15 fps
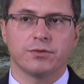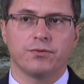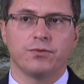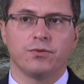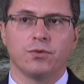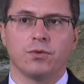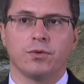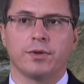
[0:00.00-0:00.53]

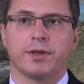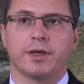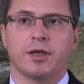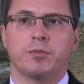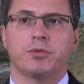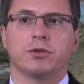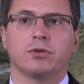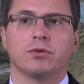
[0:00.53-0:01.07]
for the
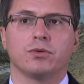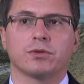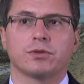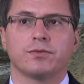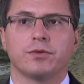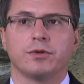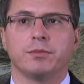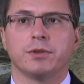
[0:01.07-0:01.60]
capital costs
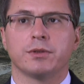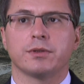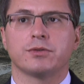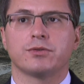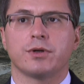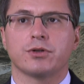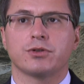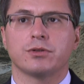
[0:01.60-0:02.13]
for the mill
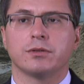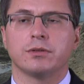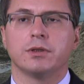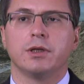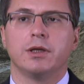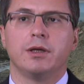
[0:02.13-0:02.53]
construction.